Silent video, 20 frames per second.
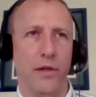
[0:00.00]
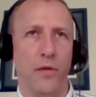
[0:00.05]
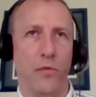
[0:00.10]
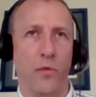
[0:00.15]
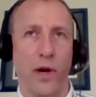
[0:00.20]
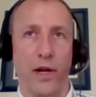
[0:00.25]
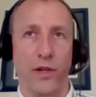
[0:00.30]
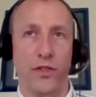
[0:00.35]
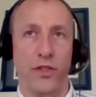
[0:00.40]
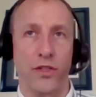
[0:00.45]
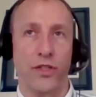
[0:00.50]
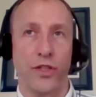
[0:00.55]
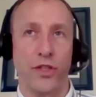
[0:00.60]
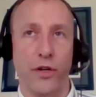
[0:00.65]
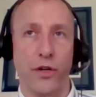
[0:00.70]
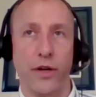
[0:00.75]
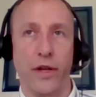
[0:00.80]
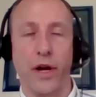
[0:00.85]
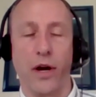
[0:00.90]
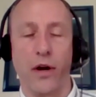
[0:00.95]
When I
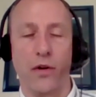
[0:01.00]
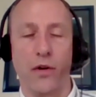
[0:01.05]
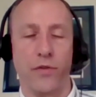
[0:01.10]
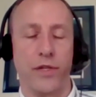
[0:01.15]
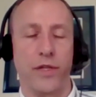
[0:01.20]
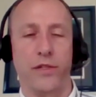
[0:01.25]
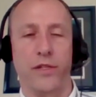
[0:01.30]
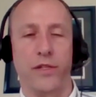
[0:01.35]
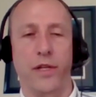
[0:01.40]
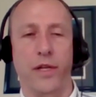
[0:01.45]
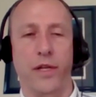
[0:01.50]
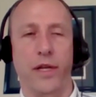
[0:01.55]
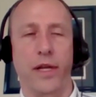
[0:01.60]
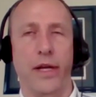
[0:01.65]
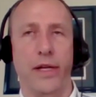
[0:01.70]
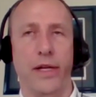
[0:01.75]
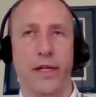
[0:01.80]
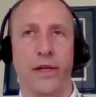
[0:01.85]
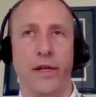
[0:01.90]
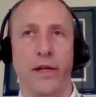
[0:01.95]
started R O T C,
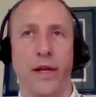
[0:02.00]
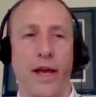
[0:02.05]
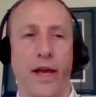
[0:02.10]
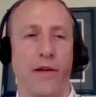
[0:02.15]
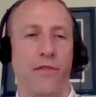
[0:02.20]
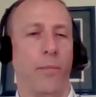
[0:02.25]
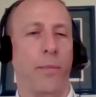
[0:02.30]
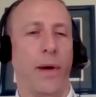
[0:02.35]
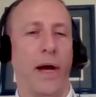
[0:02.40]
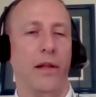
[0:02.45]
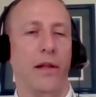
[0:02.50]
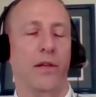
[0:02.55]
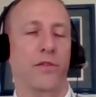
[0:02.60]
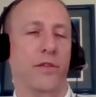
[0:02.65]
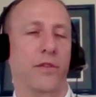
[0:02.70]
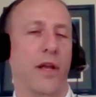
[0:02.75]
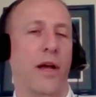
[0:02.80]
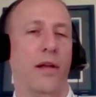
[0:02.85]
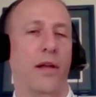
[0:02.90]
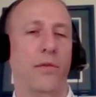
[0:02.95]
I didn't have a pilot
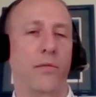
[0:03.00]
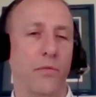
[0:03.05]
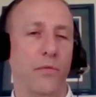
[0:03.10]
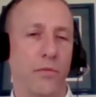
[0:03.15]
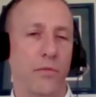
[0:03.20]
slot.